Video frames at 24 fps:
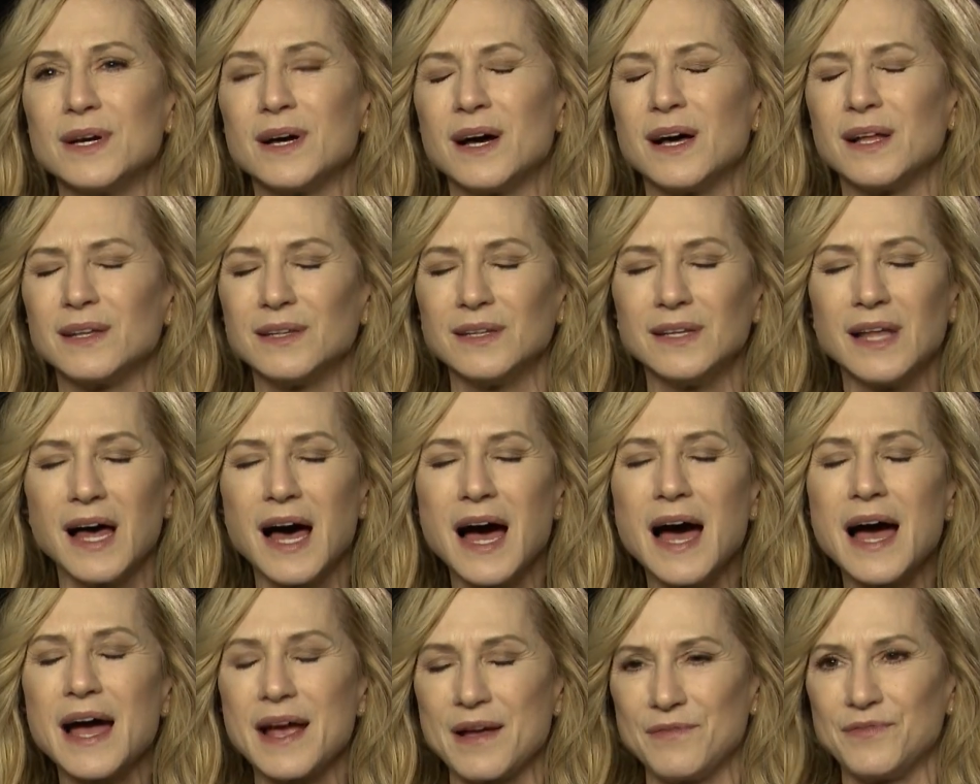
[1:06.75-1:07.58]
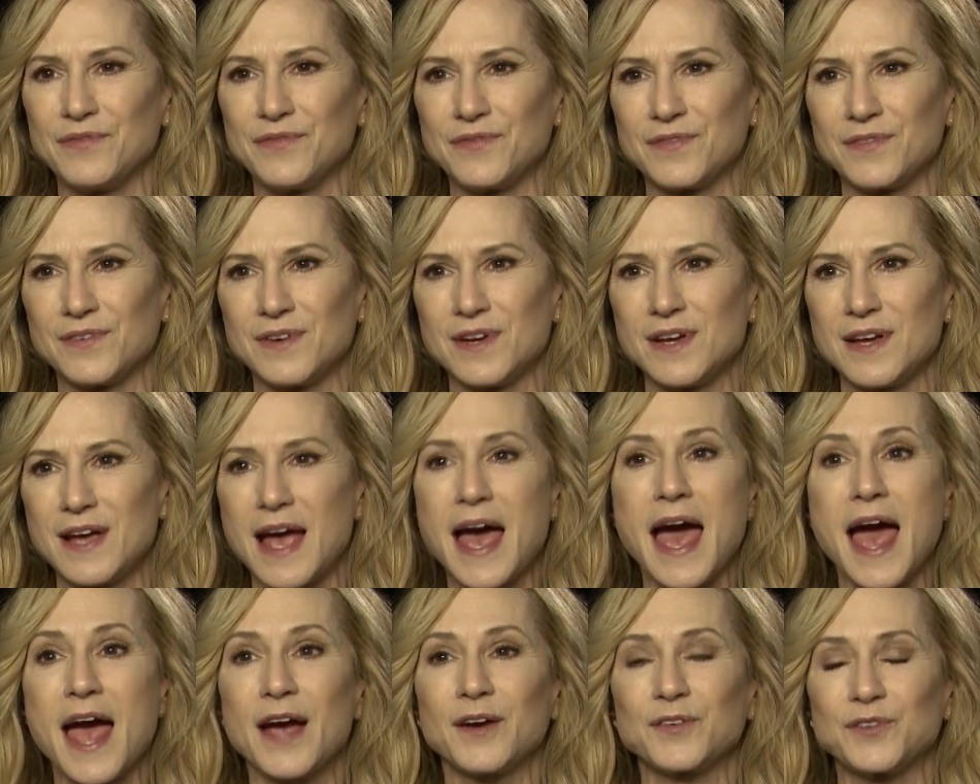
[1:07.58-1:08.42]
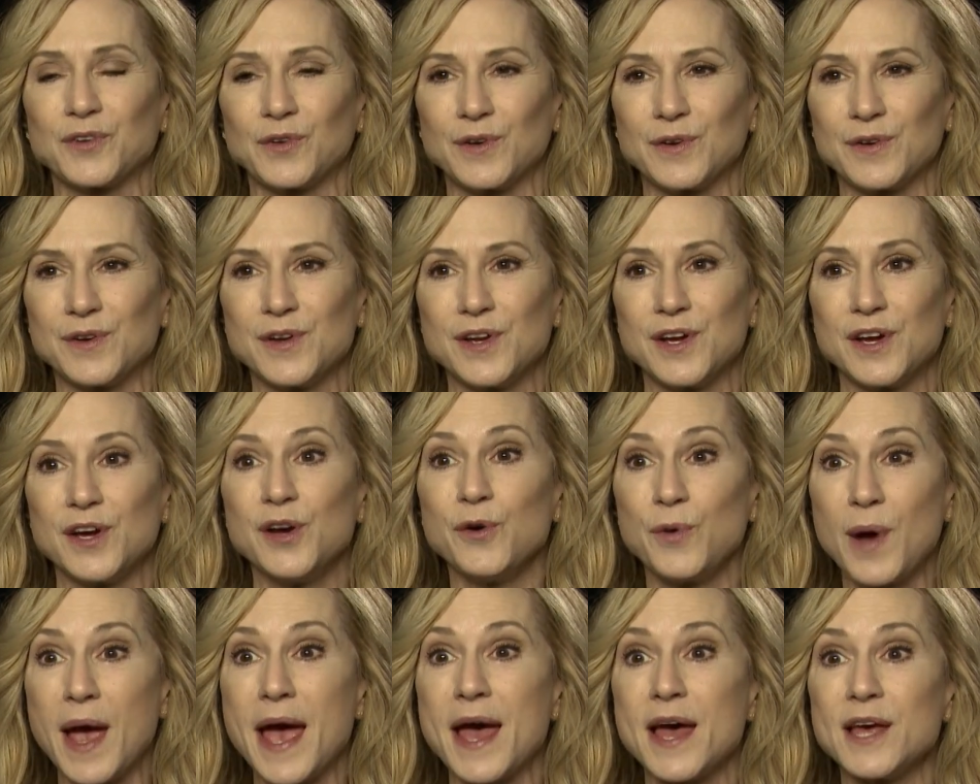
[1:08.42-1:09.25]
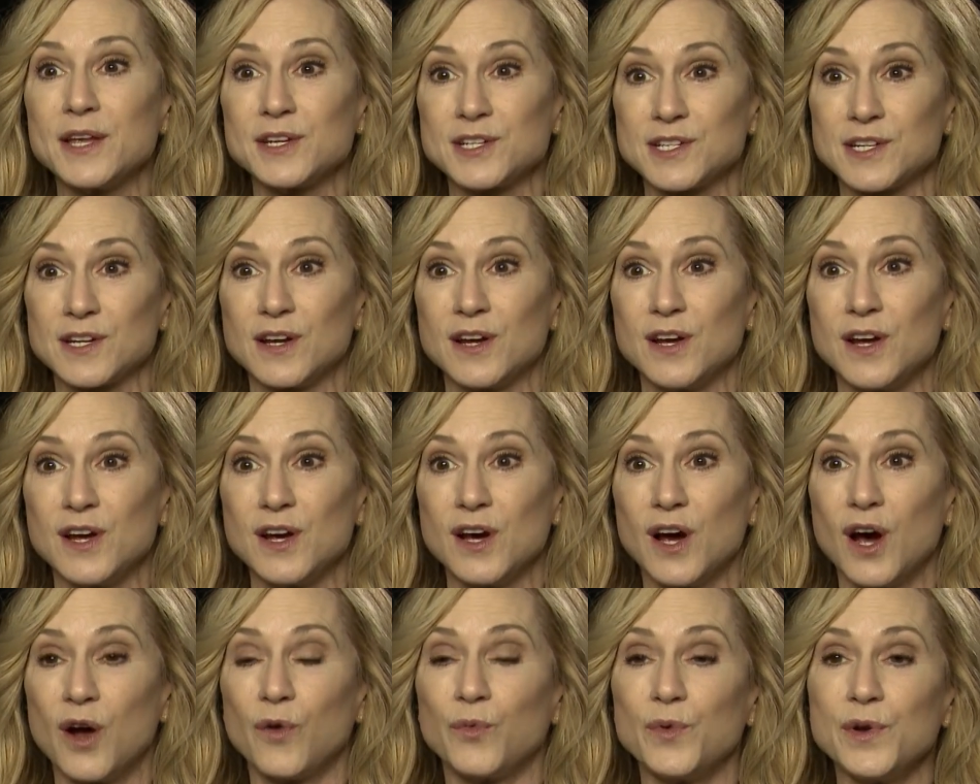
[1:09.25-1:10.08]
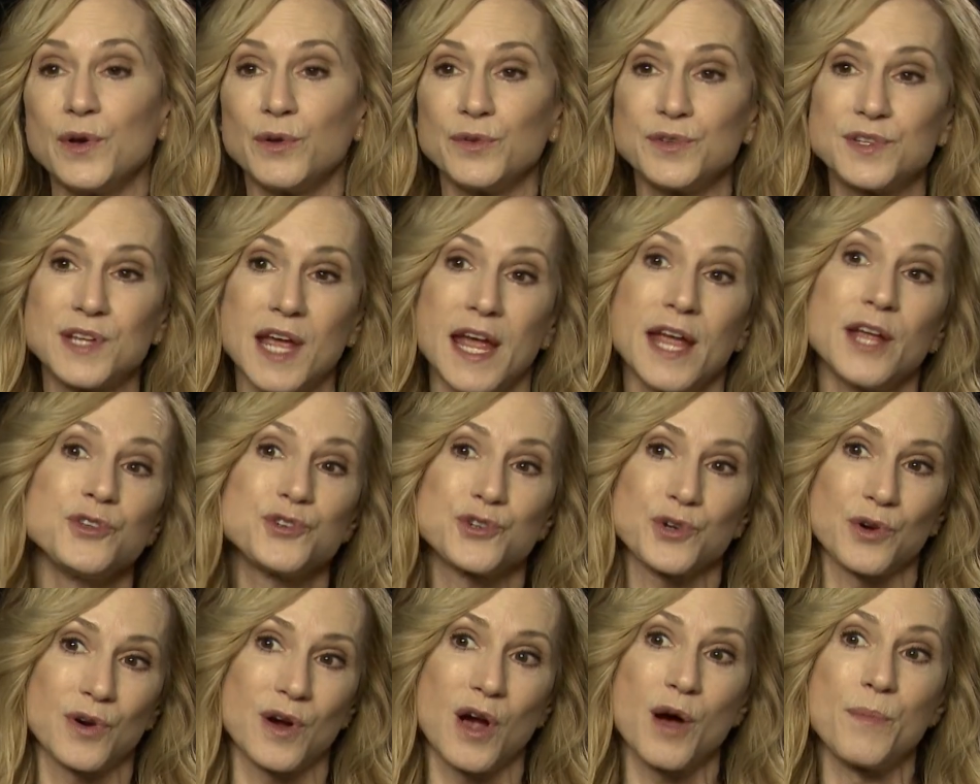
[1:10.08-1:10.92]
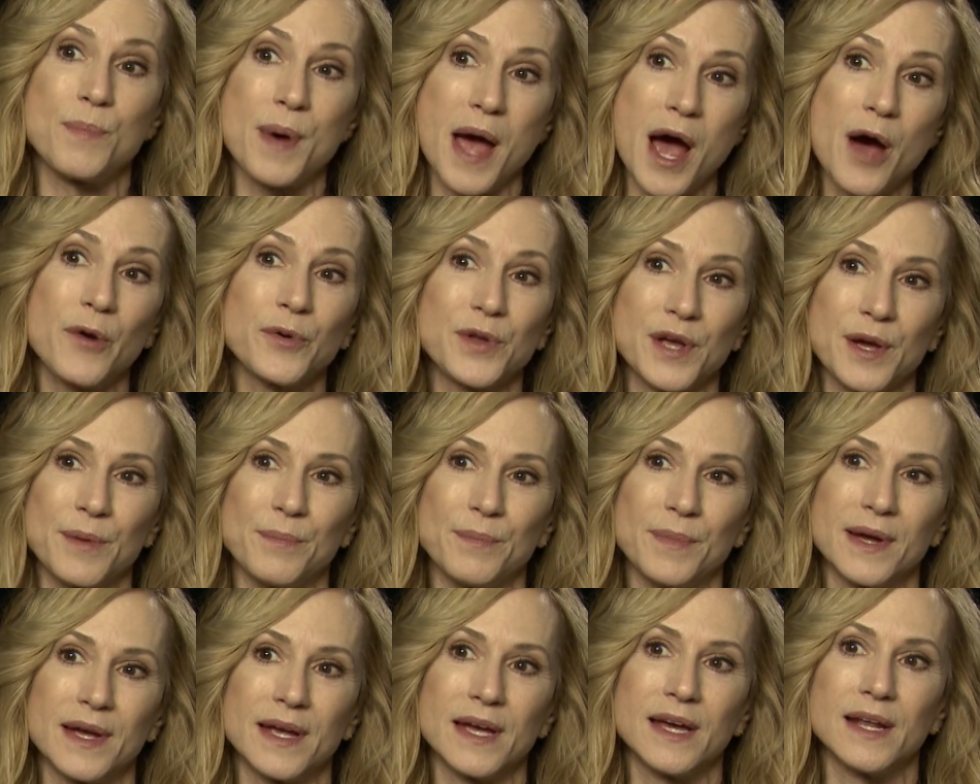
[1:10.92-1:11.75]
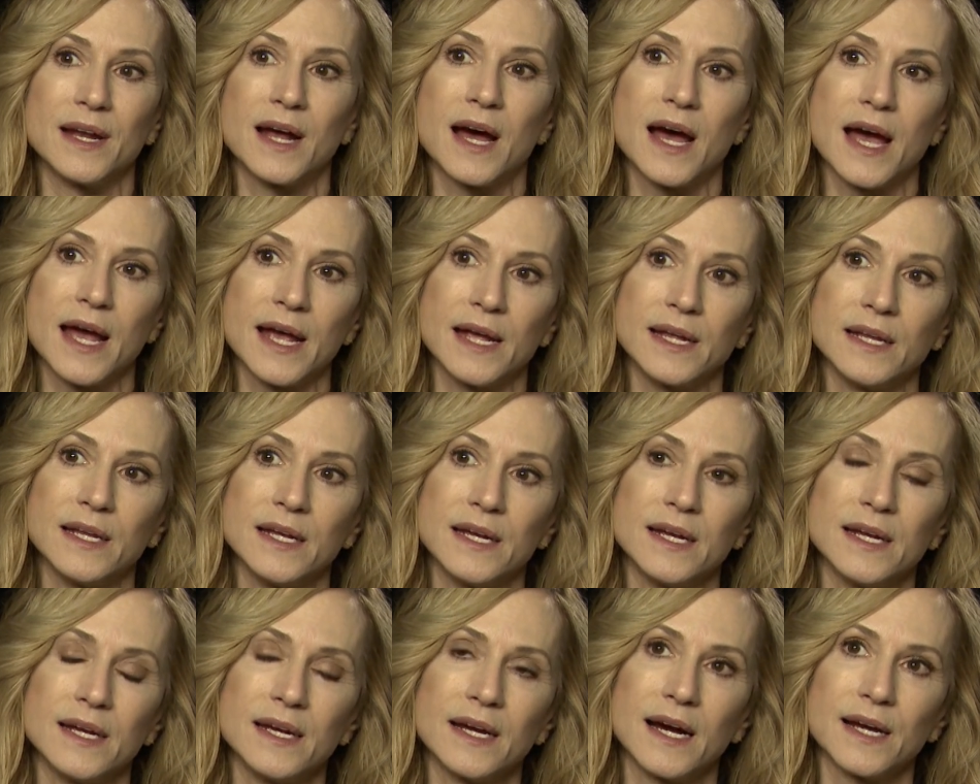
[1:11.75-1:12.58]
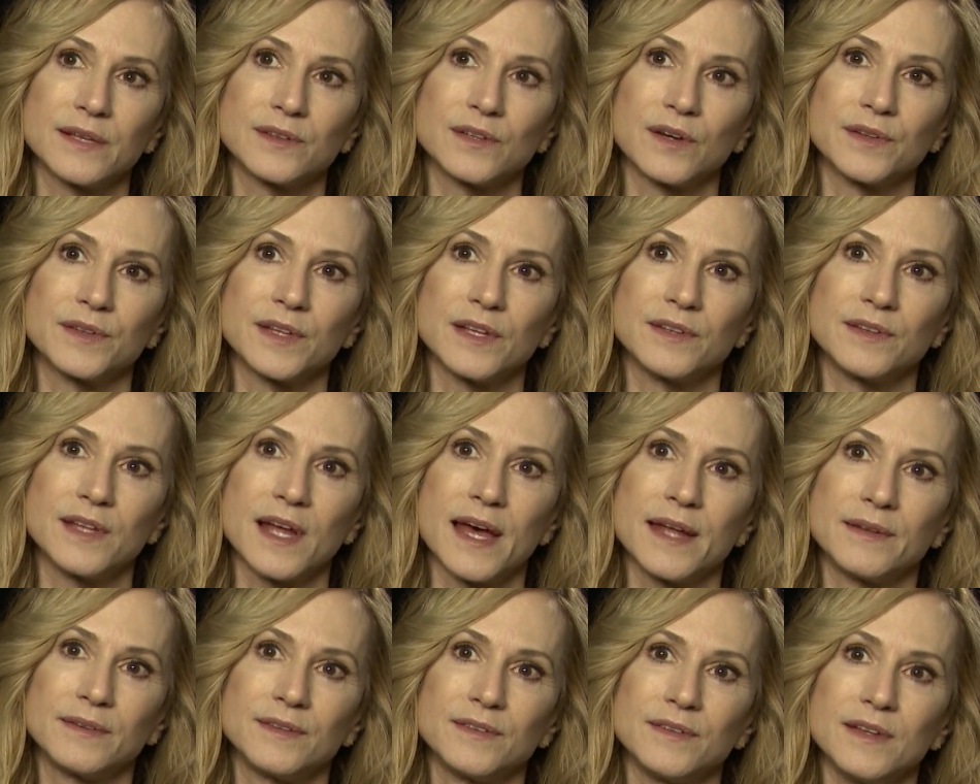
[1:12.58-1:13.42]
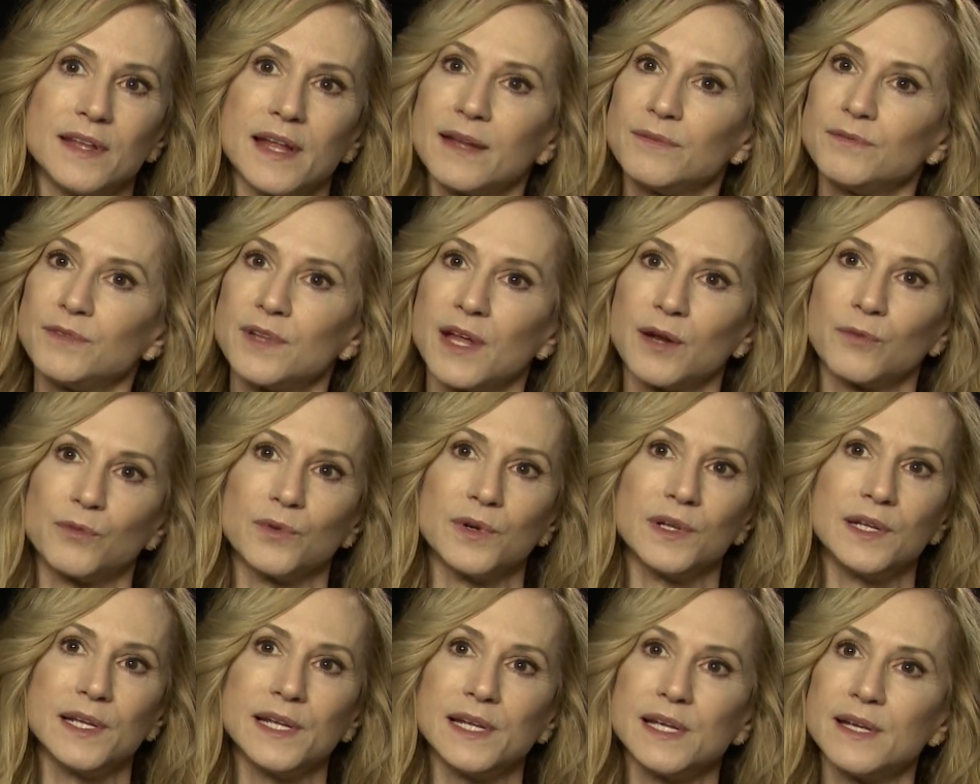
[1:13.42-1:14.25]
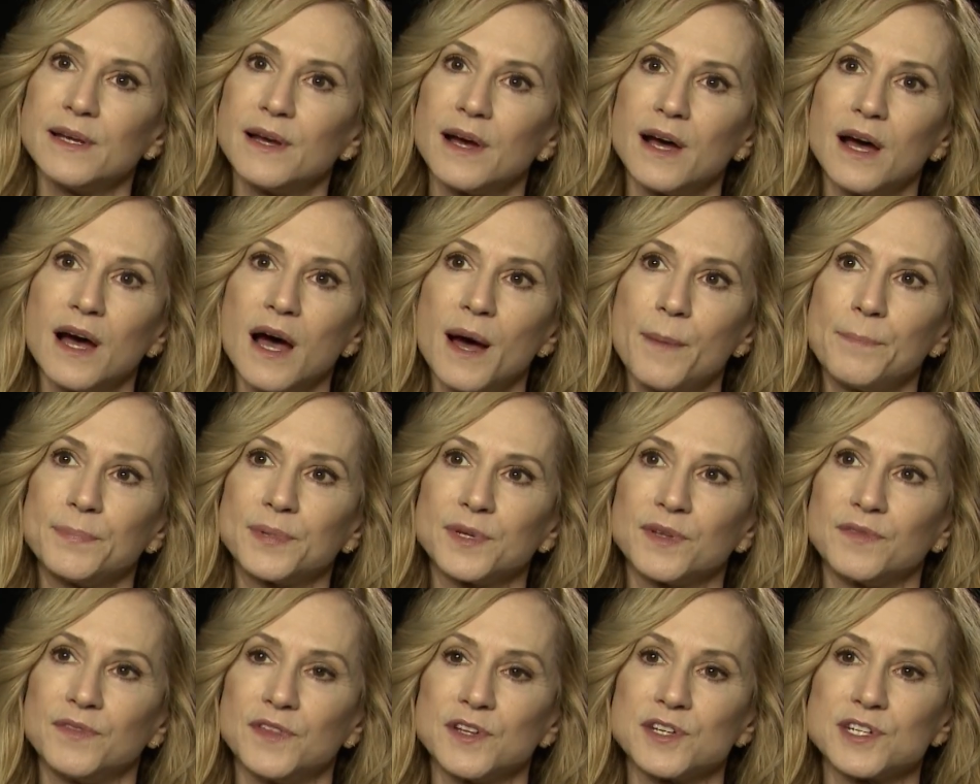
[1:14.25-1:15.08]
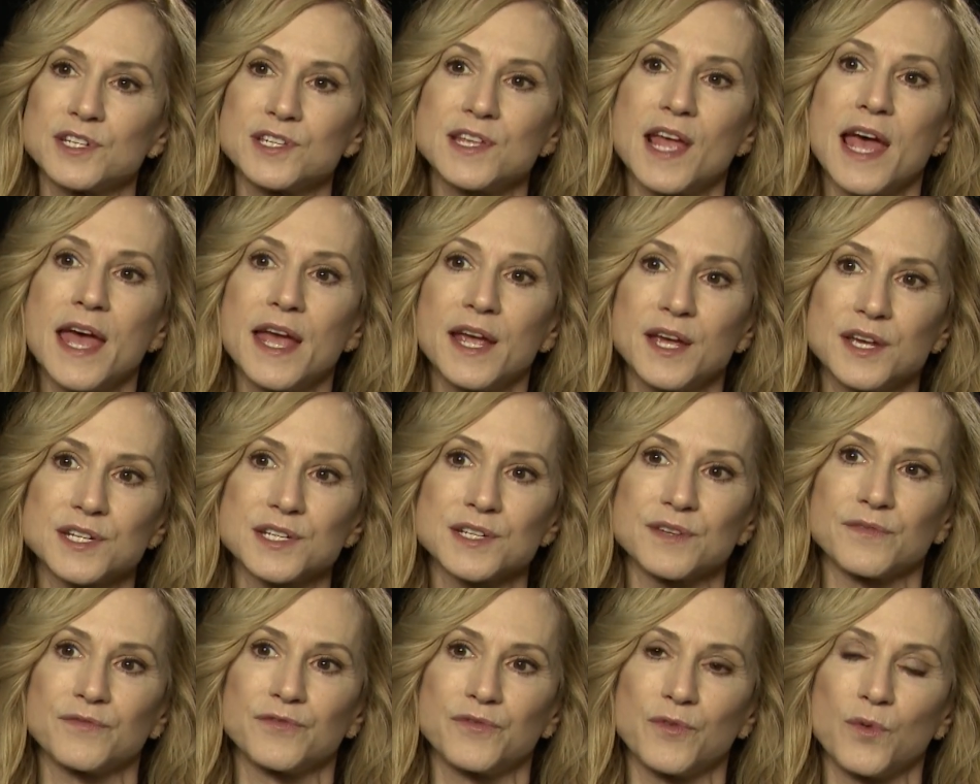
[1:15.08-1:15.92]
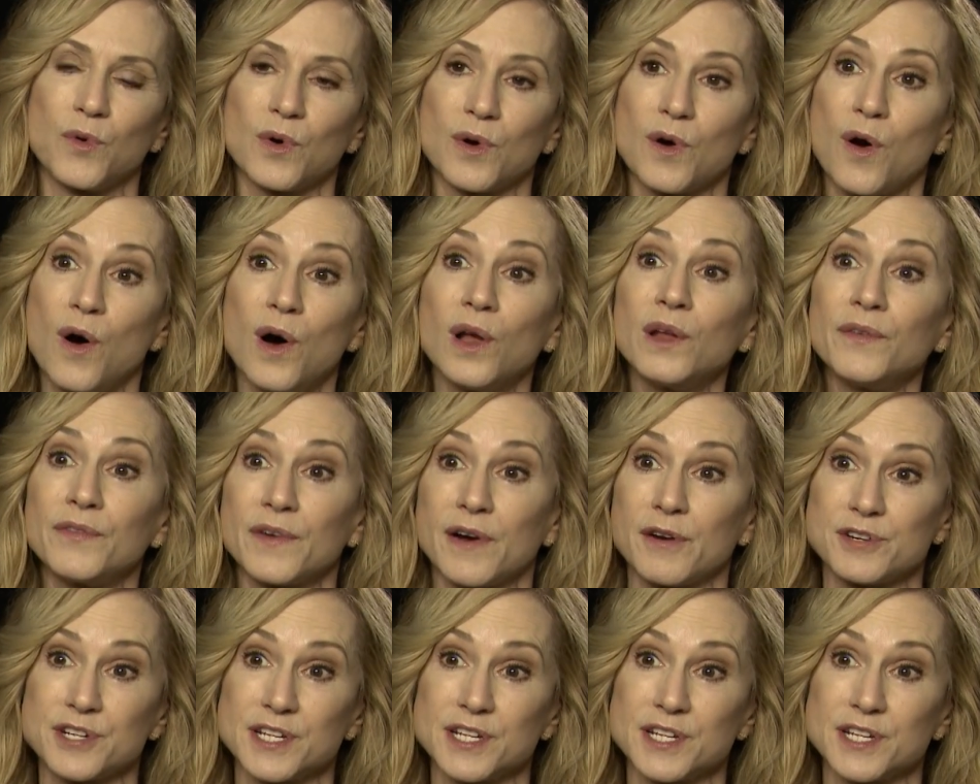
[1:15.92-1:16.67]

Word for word: alive actor who has a real danger about him, and I I thought that that that, that really upped the stakes for all of our